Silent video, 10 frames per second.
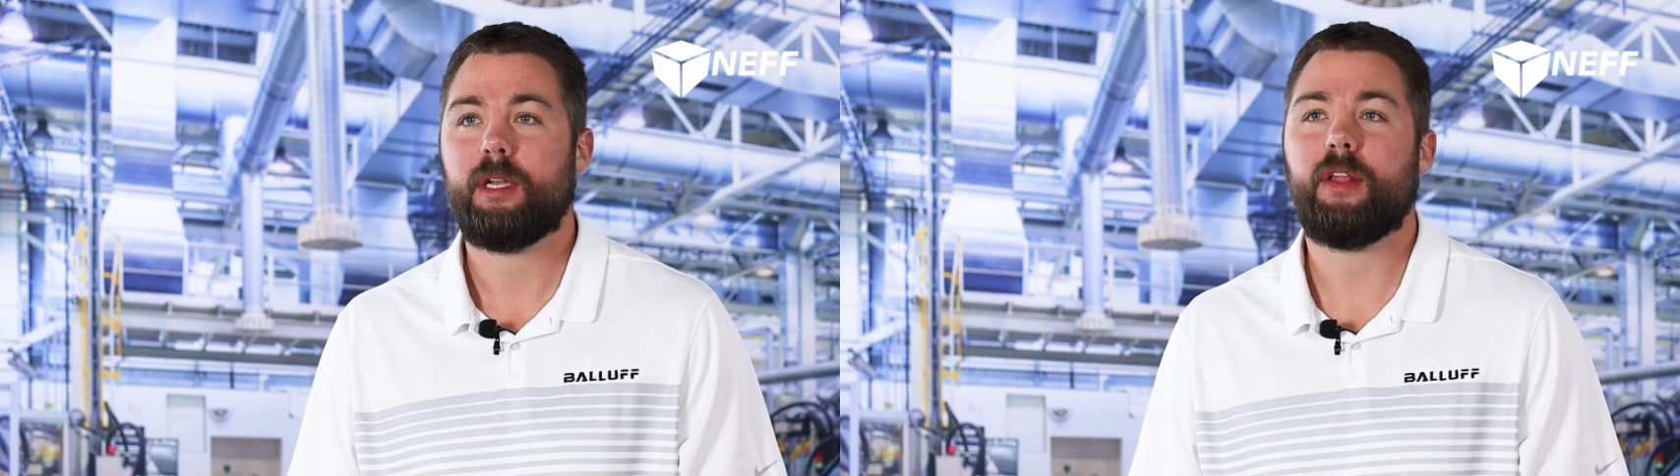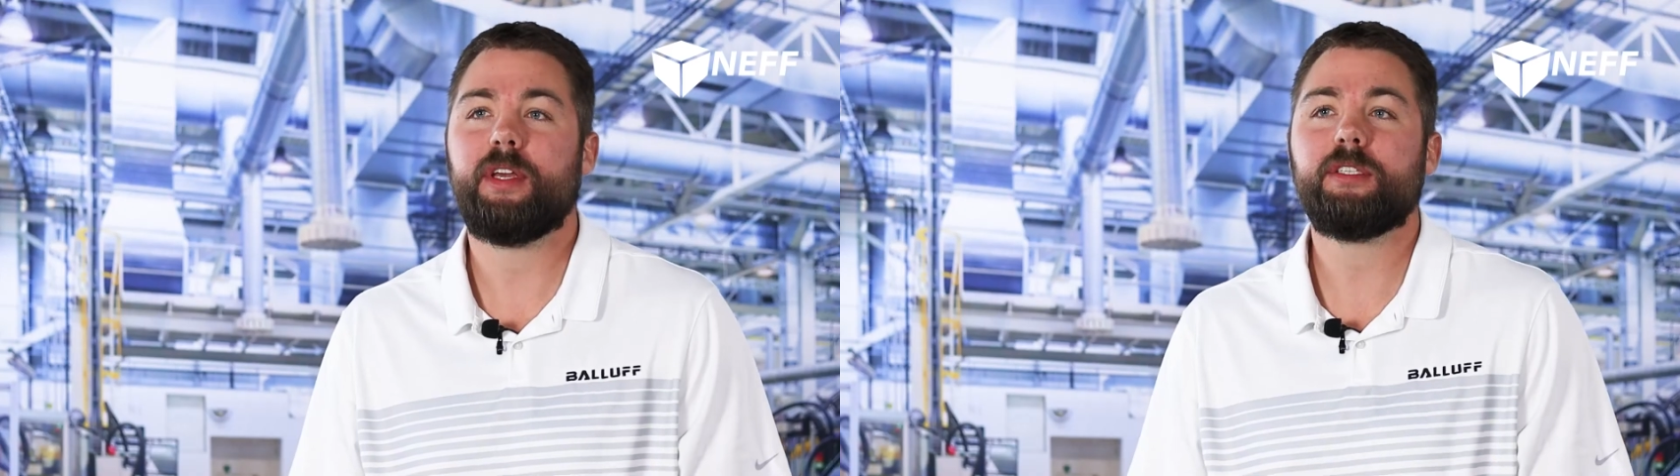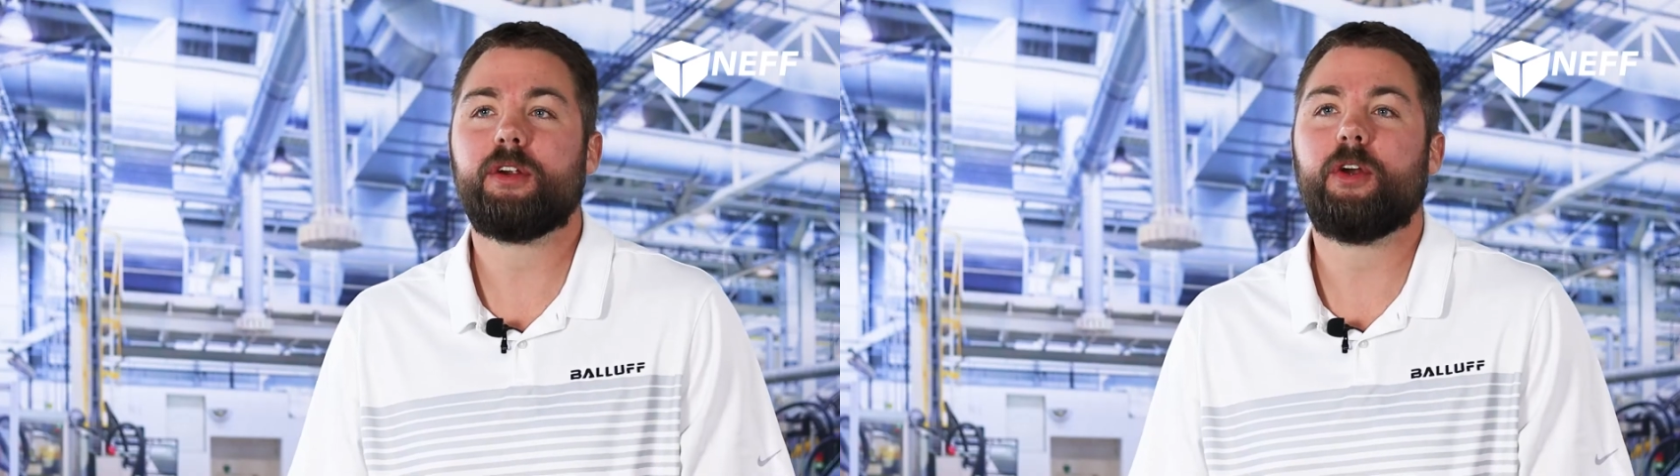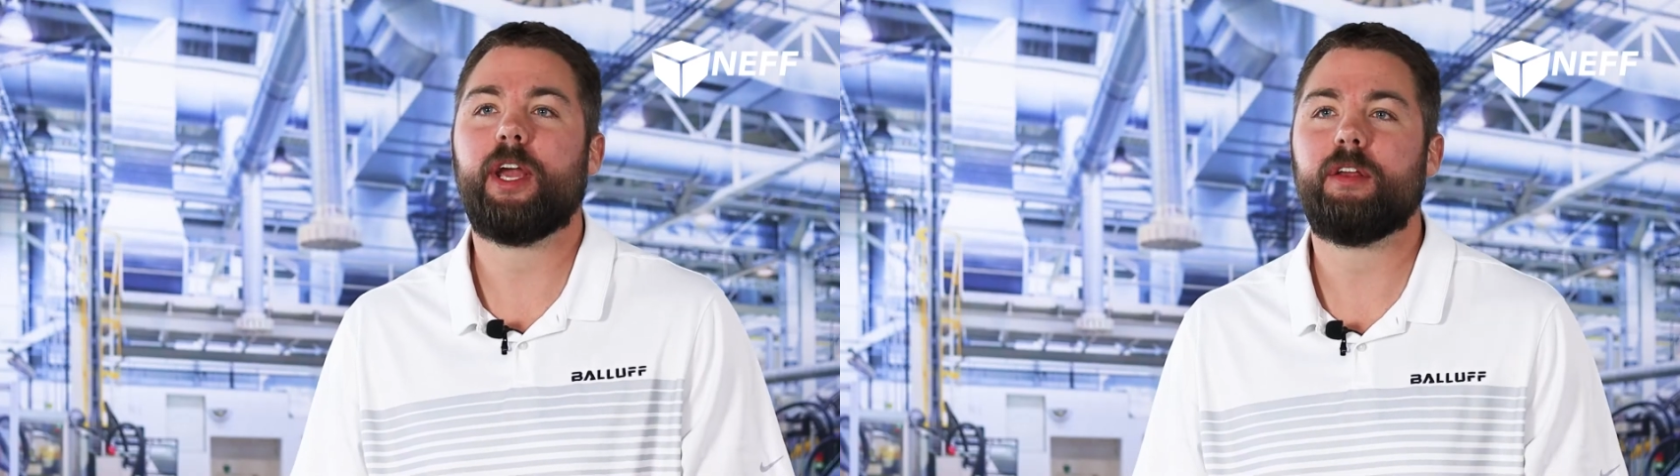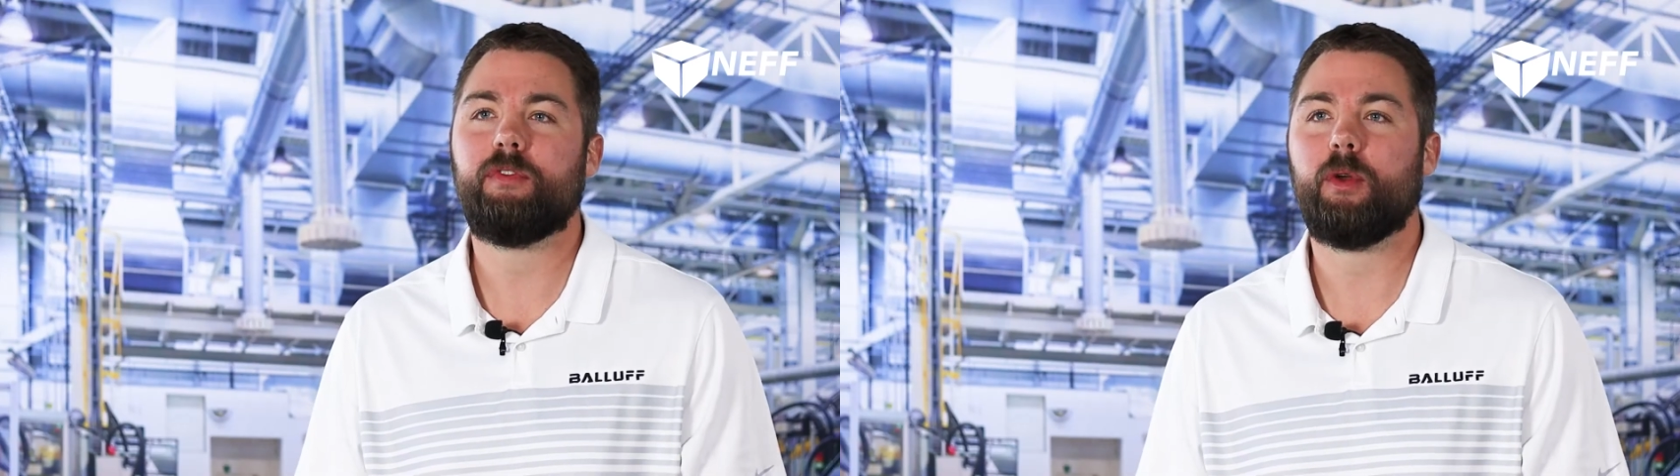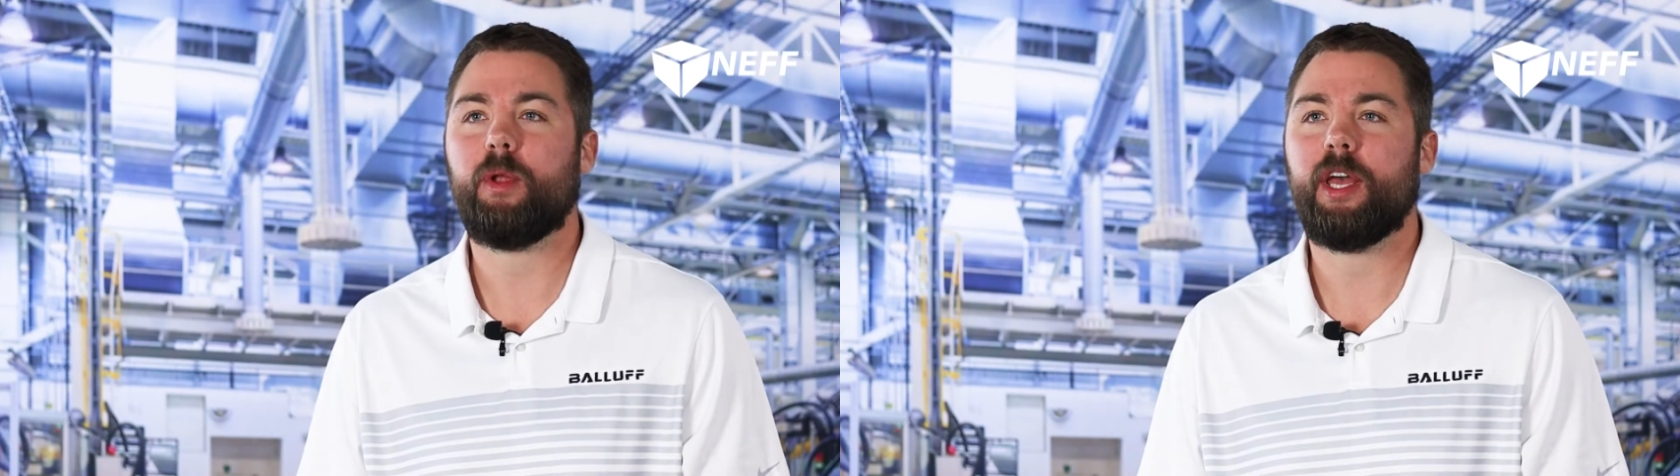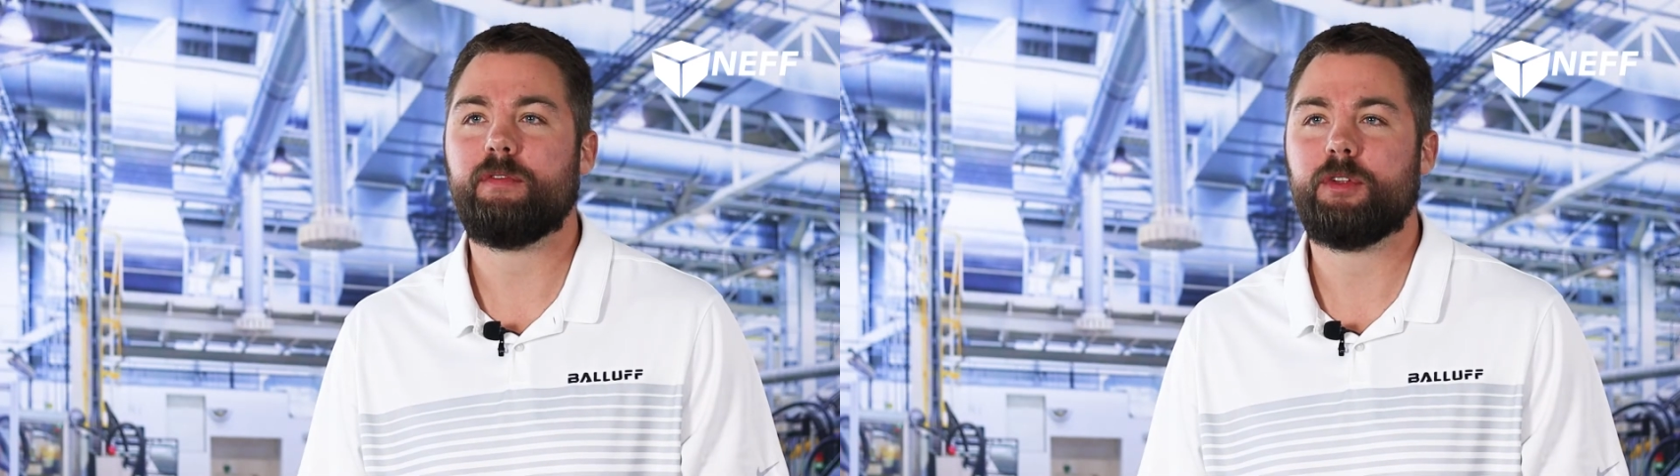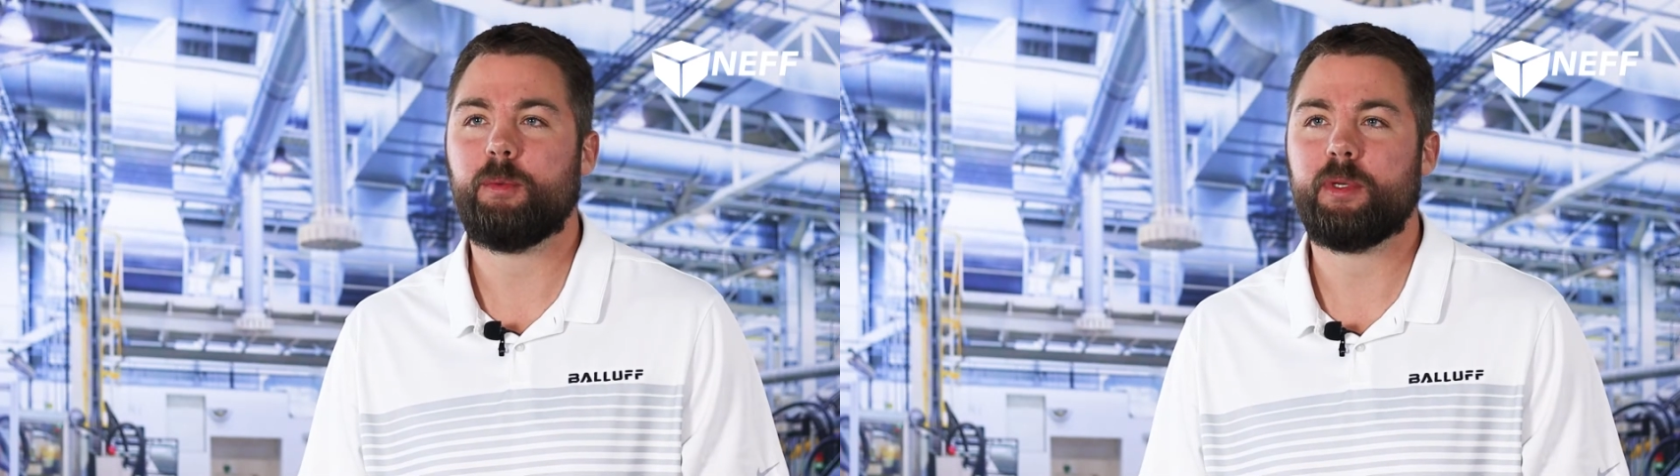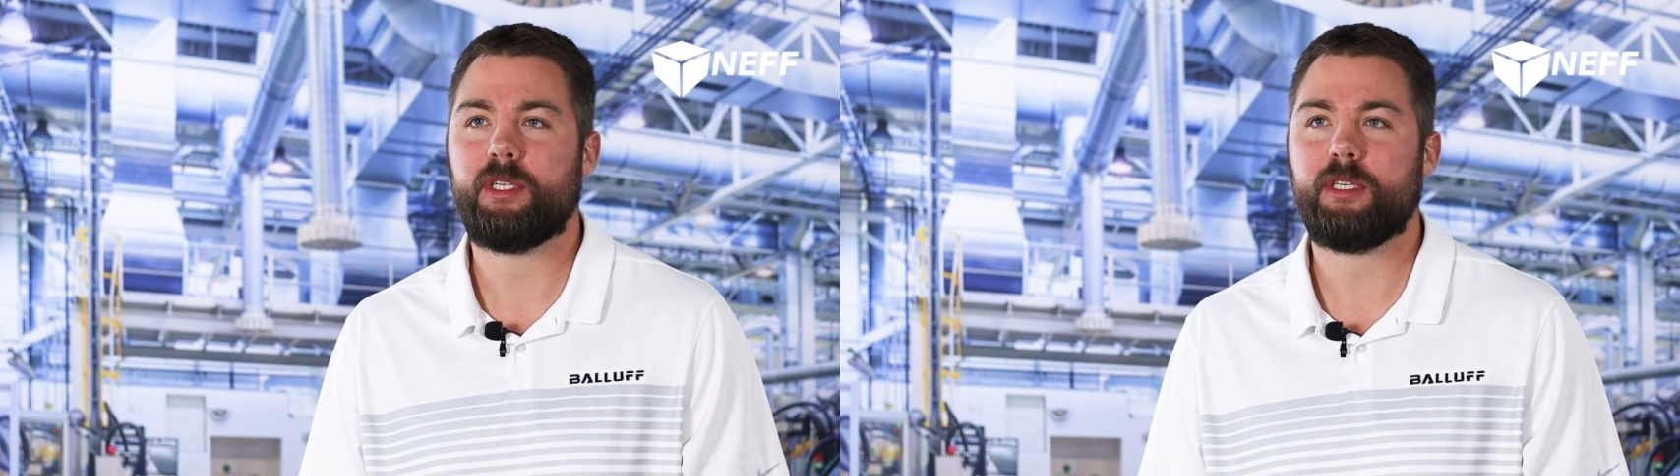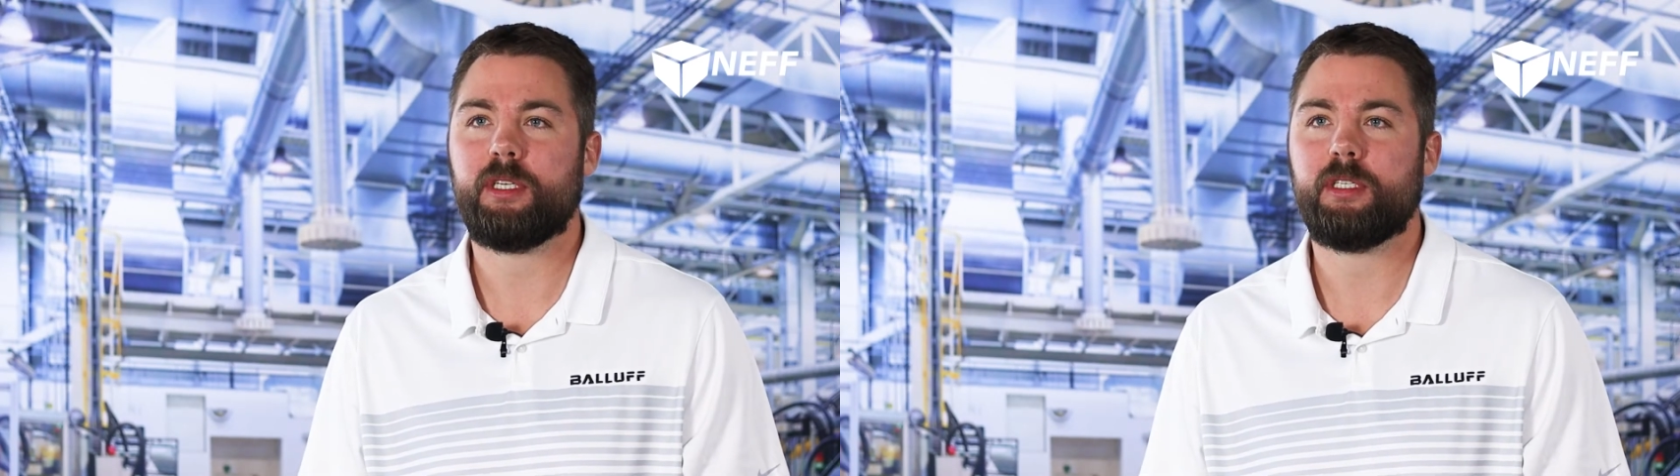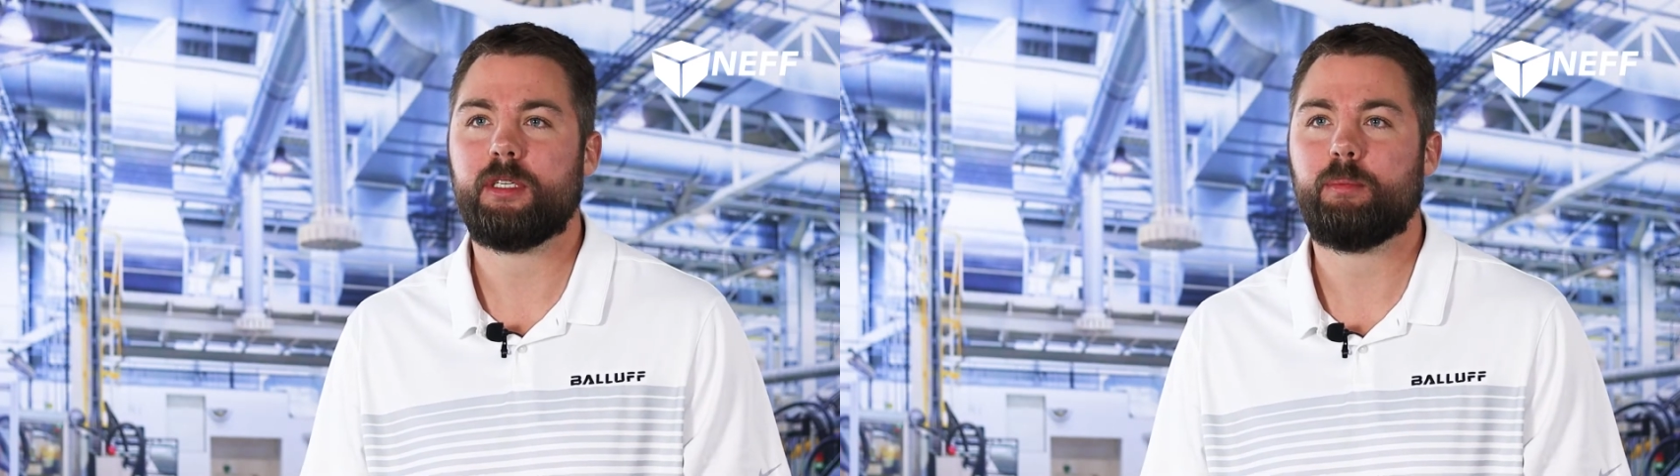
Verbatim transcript: Now these are great if you only have two positions,